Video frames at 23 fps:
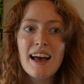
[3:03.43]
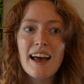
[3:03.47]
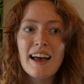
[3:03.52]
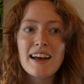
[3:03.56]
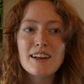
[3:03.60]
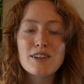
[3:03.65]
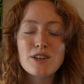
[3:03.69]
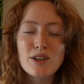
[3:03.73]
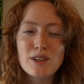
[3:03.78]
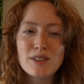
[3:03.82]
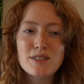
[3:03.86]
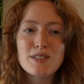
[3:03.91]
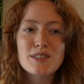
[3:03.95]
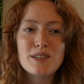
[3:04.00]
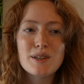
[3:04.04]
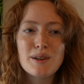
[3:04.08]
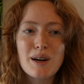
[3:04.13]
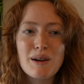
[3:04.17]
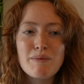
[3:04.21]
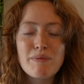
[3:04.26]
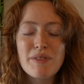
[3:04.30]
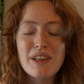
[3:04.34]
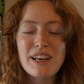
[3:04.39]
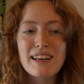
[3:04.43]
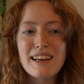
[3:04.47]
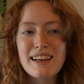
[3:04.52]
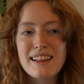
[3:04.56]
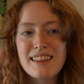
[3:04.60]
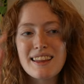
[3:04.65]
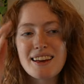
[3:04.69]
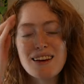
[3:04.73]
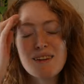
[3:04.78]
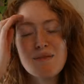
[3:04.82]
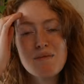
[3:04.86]
And also I'm
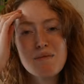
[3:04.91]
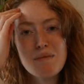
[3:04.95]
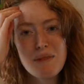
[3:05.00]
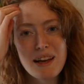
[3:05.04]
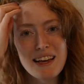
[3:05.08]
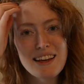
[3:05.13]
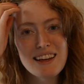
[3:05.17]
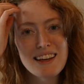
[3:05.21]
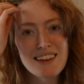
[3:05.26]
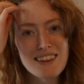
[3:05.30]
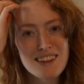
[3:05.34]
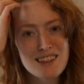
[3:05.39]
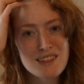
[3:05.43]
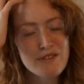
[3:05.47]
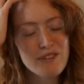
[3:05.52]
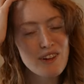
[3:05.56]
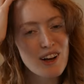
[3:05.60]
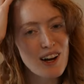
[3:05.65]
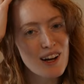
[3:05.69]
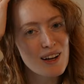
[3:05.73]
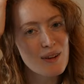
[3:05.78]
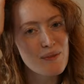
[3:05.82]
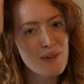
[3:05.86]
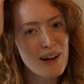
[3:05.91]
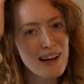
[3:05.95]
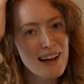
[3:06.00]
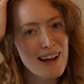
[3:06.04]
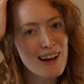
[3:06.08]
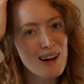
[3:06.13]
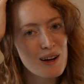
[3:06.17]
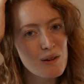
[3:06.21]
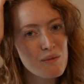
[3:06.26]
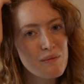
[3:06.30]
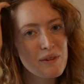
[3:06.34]
thinking that making this vlog might
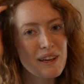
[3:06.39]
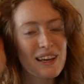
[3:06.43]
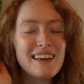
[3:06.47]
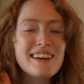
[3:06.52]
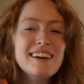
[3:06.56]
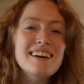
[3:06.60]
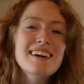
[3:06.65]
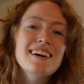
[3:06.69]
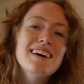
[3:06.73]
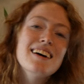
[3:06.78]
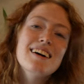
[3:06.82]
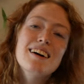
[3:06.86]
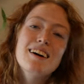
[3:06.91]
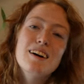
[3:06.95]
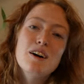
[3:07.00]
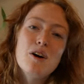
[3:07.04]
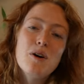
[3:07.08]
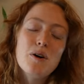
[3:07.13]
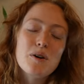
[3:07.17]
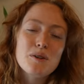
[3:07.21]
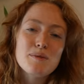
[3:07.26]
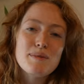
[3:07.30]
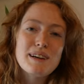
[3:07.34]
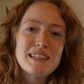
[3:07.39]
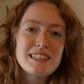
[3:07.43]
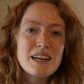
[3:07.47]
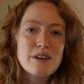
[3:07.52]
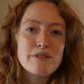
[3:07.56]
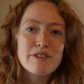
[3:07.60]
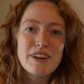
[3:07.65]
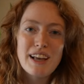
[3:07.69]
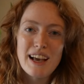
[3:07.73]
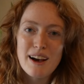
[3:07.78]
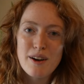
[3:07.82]
help me hold
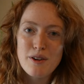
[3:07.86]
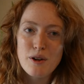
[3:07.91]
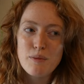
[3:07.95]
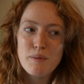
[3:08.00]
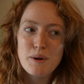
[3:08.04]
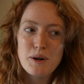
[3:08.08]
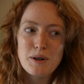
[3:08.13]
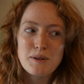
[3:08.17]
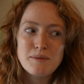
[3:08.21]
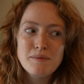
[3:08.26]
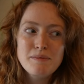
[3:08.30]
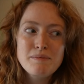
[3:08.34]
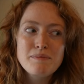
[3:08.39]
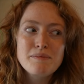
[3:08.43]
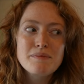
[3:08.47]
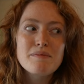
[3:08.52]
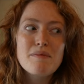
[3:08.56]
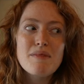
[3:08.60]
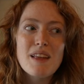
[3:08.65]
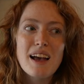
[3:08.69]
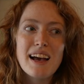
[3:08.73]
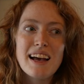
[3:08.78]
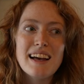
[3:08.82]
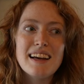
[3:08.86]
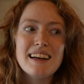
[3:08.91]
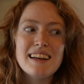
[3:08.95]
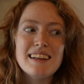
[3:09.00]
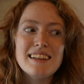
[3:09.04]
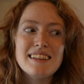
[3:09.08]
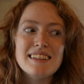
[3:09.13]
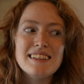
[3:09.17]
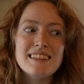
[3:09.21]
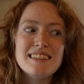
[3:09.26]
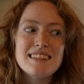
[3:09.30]
myself accountable
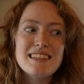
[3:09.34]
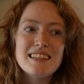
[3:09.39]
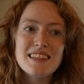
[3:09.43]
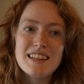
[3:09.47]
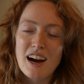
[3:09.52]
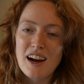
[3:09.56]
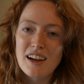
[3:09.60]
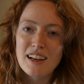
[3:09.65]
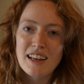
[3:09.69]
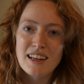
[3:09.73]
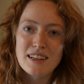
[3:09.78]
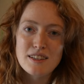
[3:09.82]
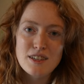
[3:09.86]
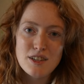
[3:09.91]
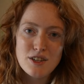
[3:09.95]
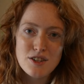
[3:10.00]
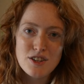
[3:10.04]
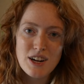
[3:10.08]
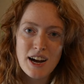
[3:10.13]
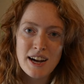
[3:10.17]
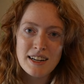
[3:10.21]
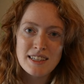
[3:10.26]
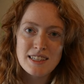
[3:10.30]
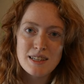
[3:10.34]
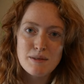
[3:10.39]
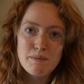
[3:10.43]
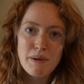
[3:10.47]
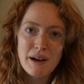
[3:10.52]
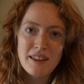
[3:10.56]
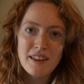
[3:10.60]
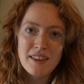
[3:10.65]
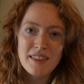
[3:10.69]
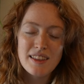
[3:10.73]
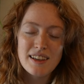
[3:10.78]
and not get distracted
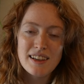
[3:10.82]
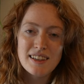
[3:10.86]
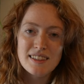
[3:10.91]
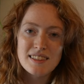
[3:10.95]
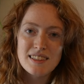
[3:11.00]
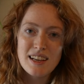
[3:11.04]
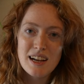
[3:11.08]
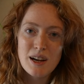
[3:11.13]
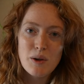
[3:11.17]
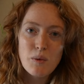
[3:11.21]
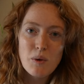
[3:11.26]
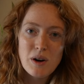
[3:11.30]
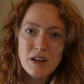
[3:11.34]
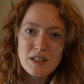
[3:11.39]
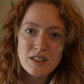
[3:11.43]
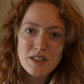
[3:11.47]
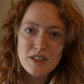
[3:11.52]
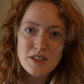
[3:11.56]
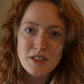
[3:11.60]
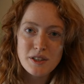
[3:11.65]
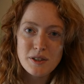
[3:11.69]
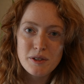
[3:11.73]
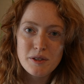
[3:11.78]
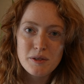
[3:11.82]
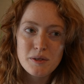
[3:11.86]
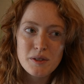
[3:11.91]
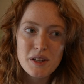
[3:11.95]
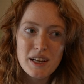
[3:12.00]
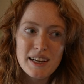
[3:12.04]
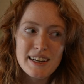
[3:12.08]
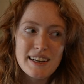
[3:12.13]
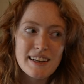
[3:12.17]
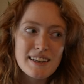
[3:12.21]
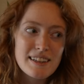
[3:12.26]
by the things I want to do,
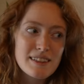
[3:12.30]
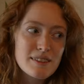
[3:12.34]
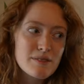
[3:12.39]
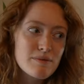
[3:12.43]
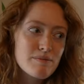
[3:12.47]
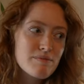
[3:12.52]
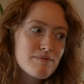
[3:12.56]
like